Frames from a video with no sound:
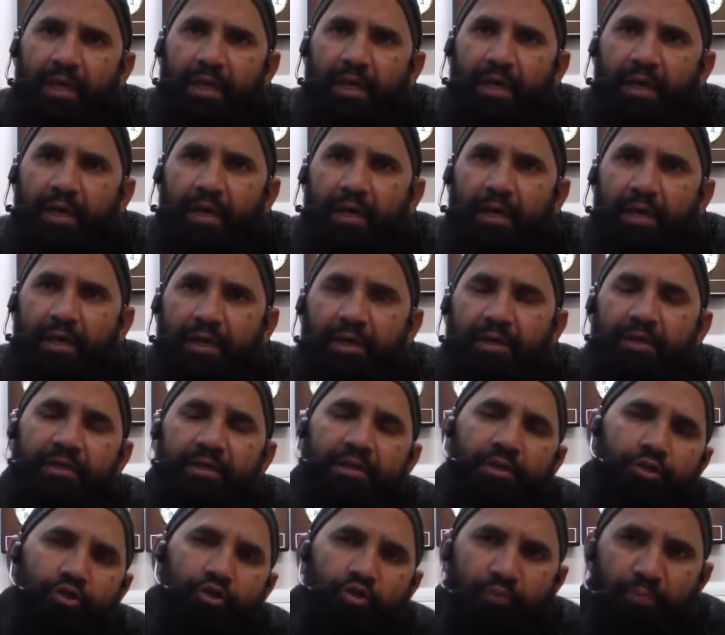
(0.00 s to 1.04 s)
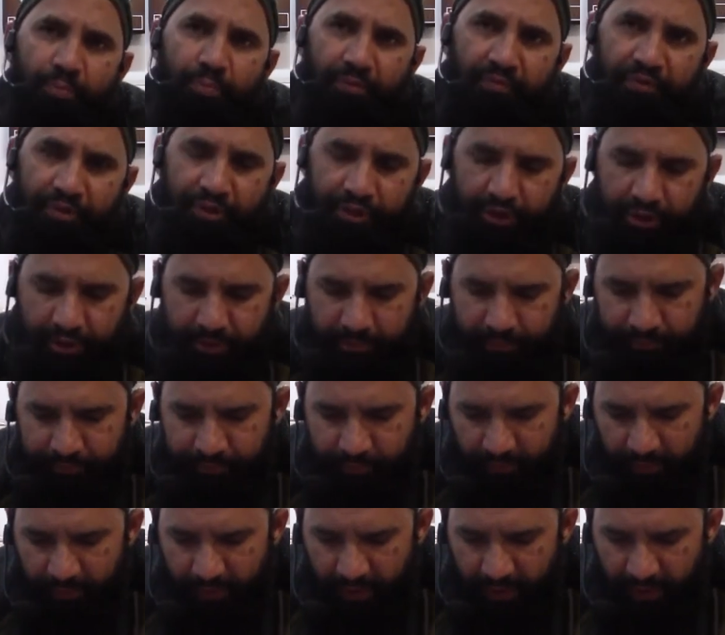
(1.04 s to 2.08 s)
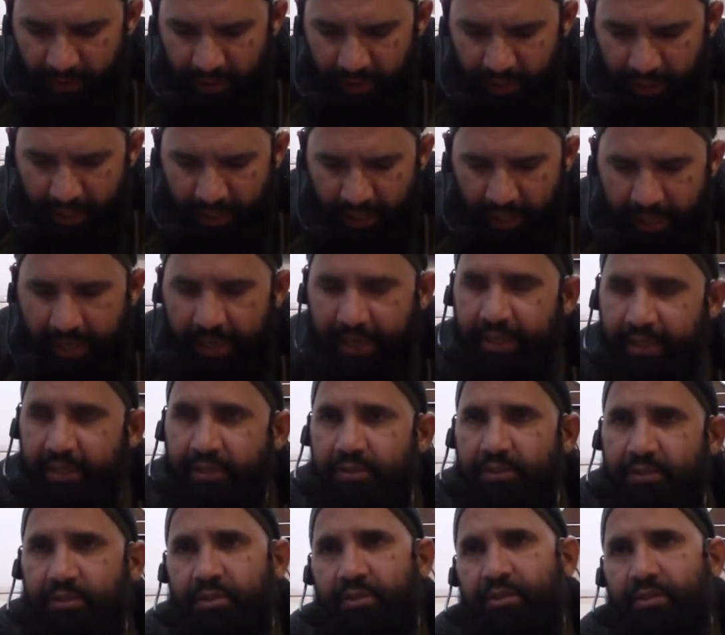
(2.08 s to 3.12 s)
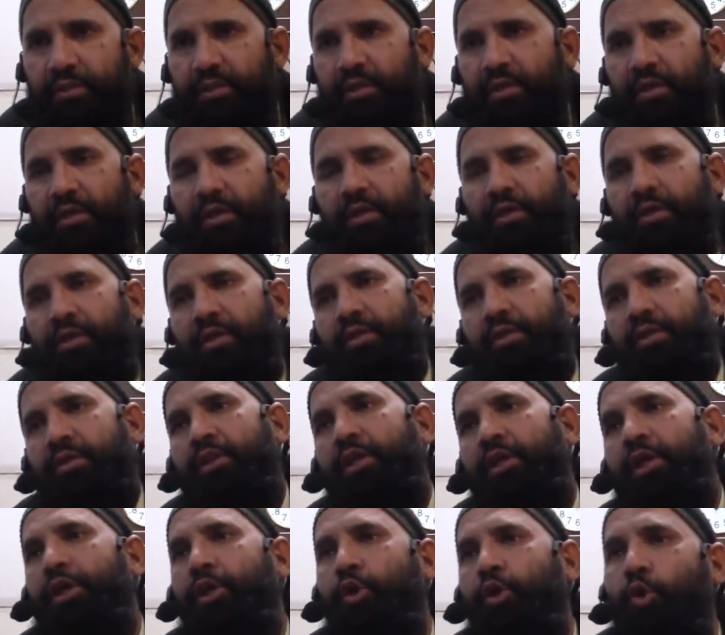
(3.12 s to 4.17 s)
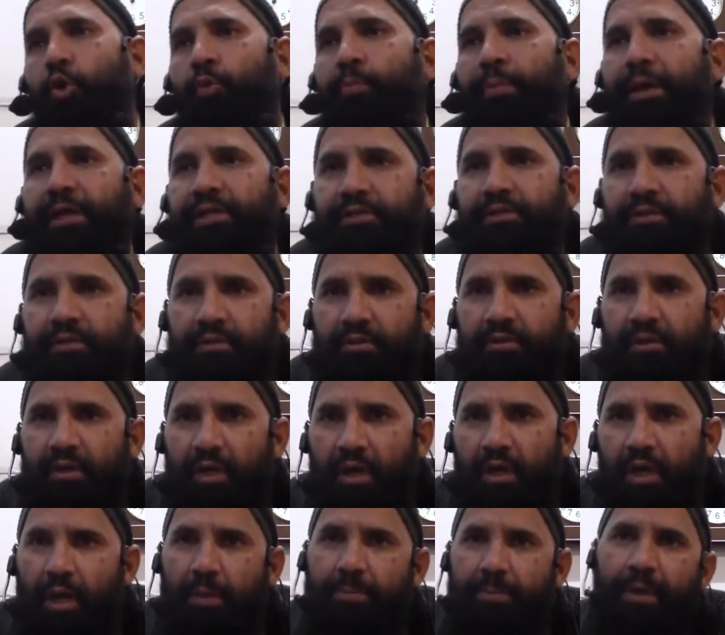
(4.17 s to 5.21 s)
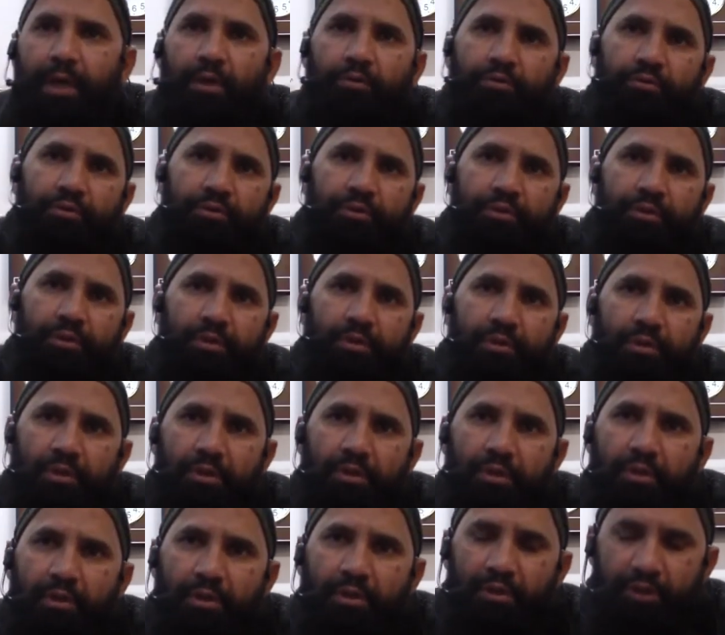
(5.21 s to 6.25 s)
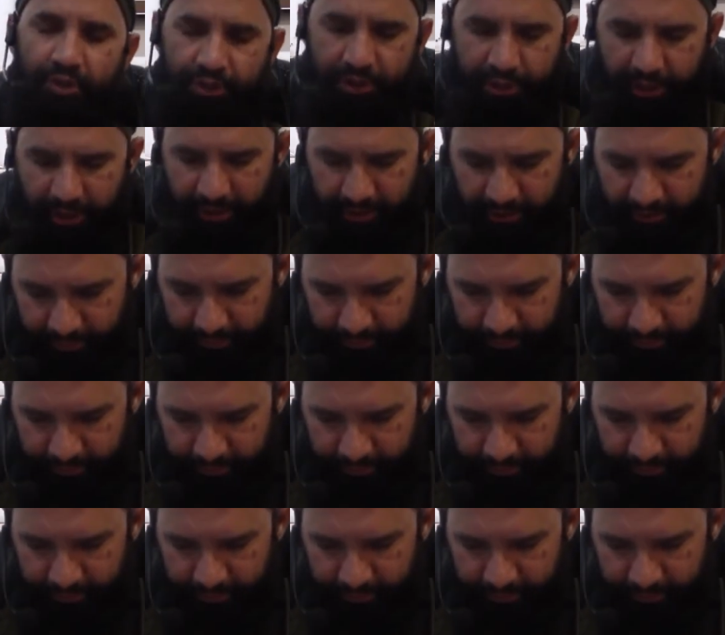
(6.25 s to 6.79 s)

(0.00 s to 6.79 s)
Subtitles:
under his supervision, and they know better about the Shaykh.